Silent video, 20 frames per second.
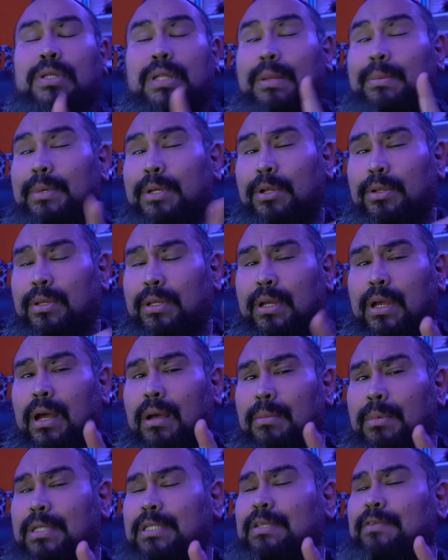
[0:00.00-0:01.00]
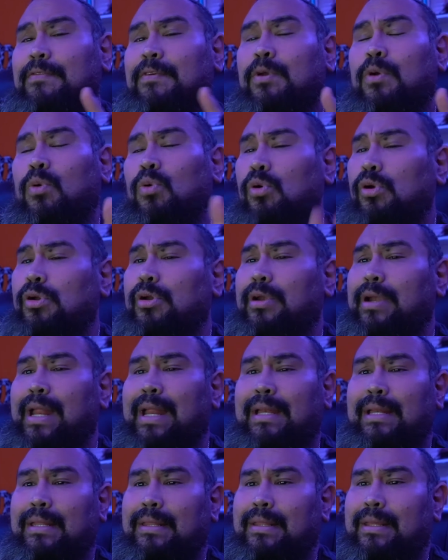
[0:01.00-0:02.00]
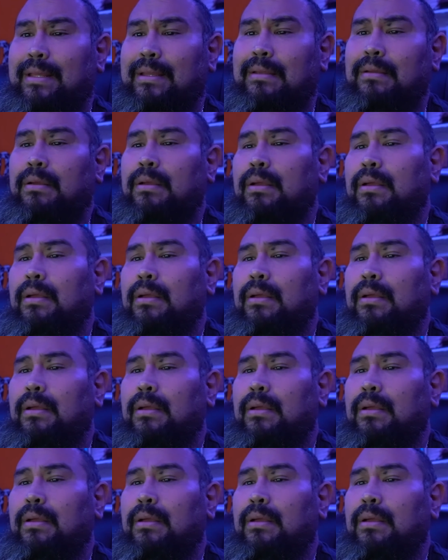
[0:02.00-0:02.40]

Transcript: let me know in the comments if you ordered anything.